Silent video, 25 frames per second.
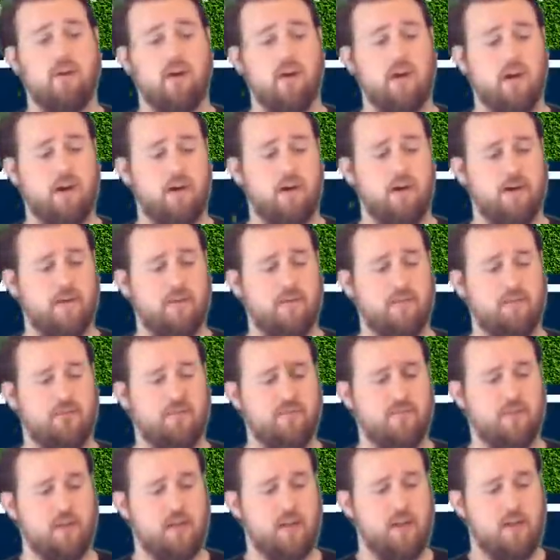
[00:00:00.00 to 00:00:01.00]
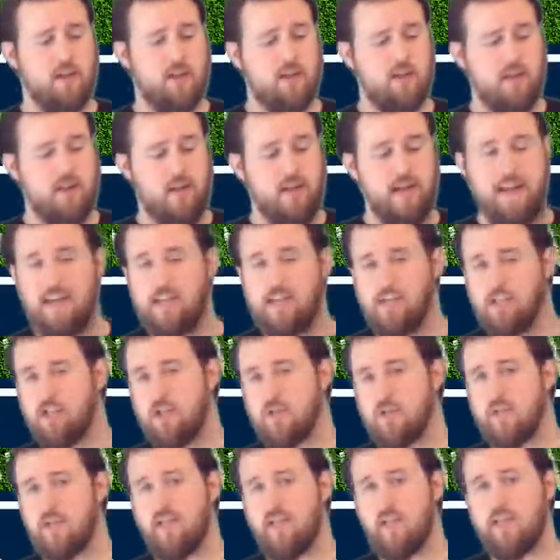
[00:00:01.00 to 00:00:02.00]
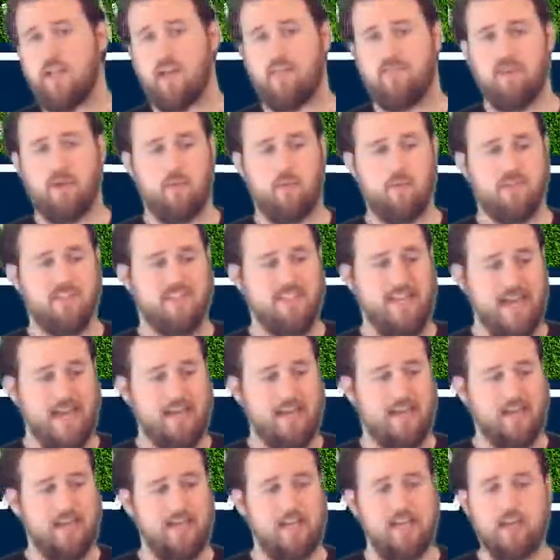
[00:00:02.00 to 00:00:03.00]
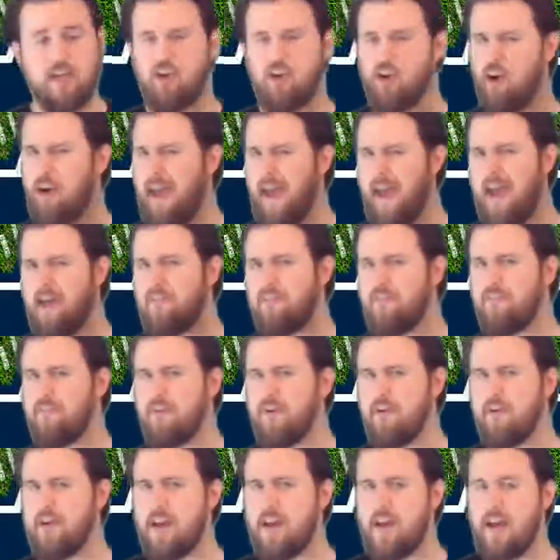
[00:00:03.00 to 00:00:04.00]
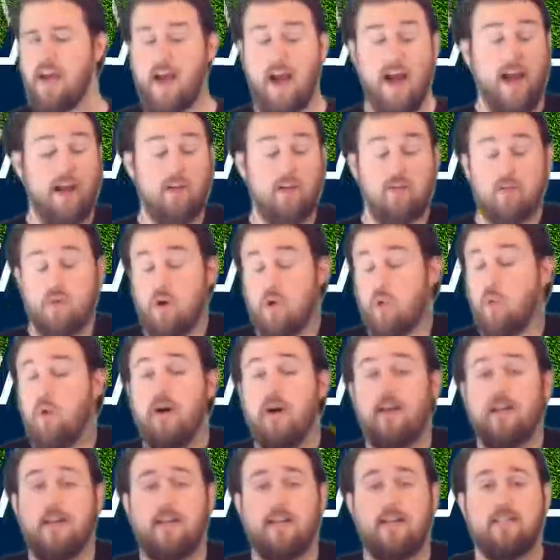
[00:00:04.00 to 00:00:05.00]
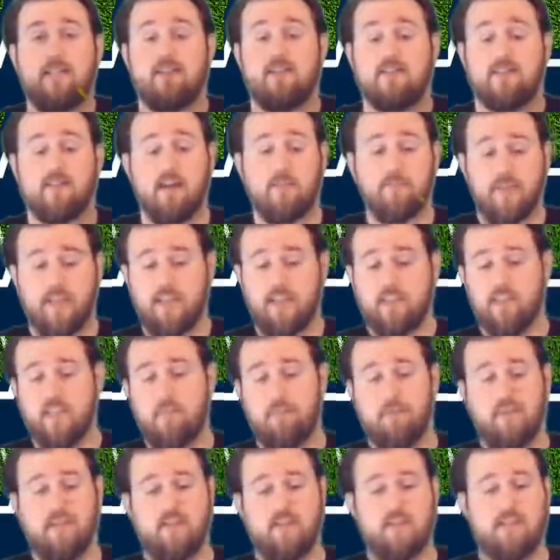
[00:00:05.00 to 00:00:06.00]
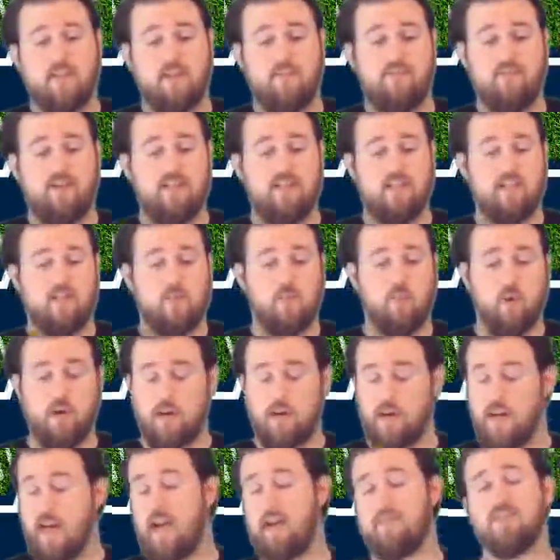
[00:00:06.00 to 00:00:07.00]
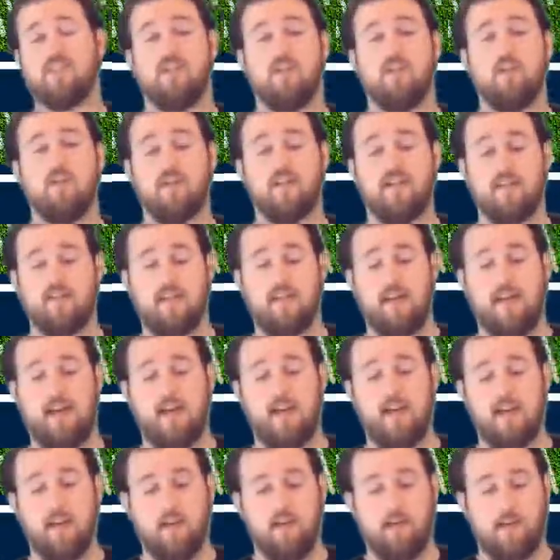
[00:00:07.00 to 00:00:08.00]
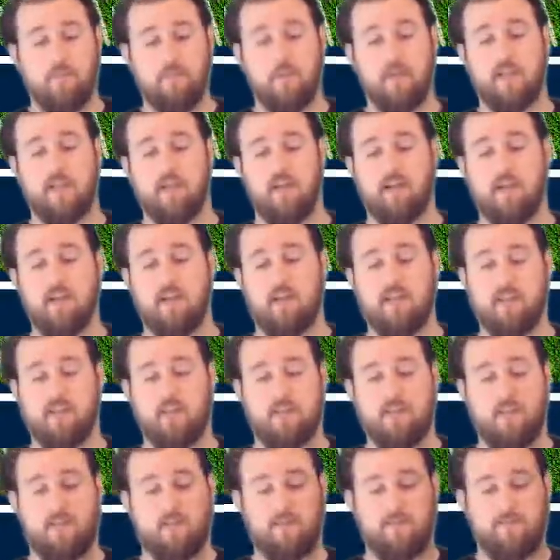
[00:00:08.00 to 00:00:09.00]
of injury, if it was technique or effort. I don't know what it is. Something's up with the defense. We're going to have to look at that because